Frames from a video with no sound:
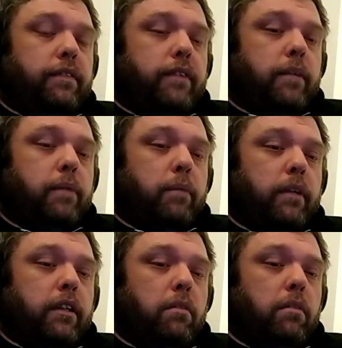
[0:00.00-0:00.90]
up. I'm gonna
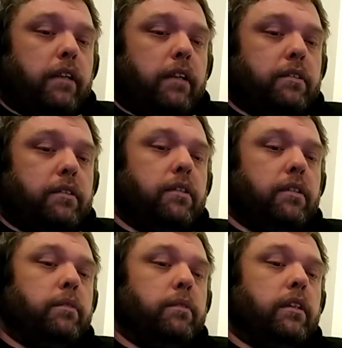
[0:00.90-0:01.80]
go on my
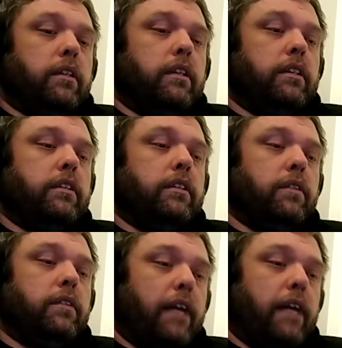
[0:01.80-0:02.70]
YouTube and still
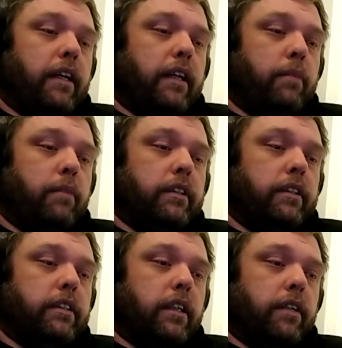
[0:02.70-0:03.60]
navigate a bunch of
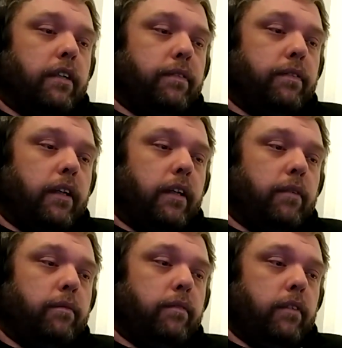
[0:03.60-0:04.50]
stuff.
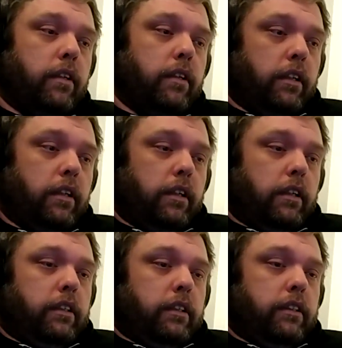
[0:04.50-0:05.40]
Um,
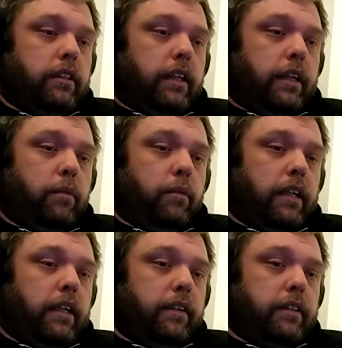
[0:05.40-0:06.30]
anyone
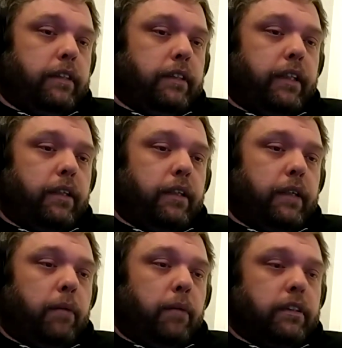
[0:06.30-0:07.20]
out there is a video
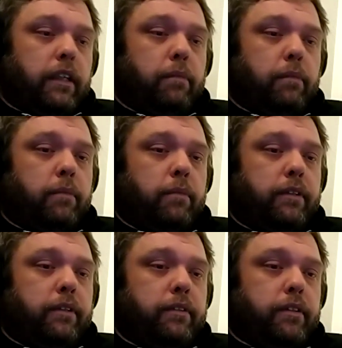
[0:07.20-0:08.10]
gamer, stop by my
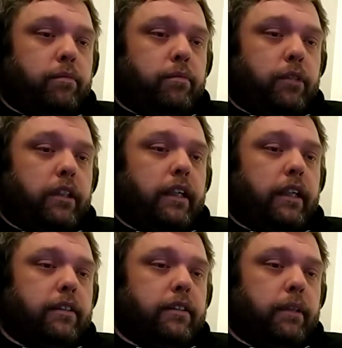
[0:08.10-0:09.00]
YouTube. G, yeah,
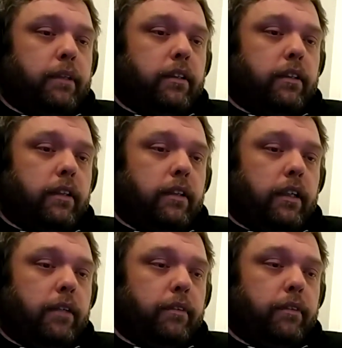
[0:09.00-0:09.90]
that's me.
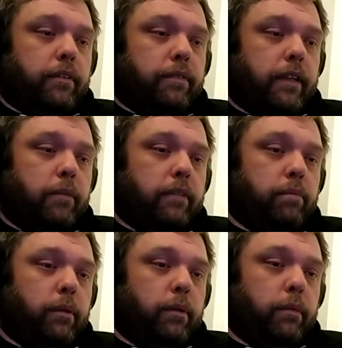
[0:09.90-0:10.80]
Um, you'll find me
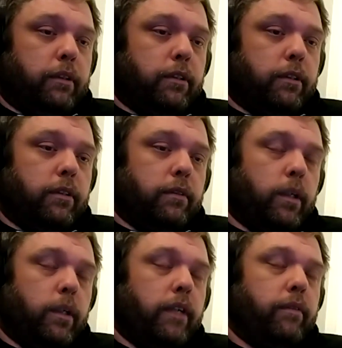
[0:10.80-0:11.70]
pretty much
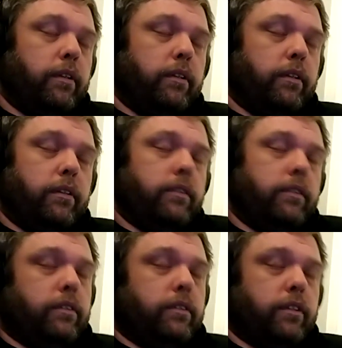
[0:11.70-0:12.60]
wherever.
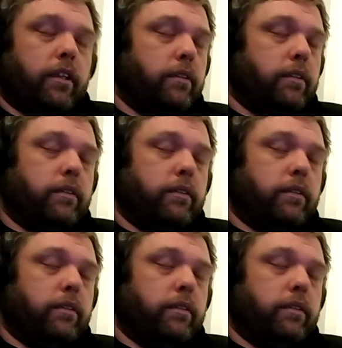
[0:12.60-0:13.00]
So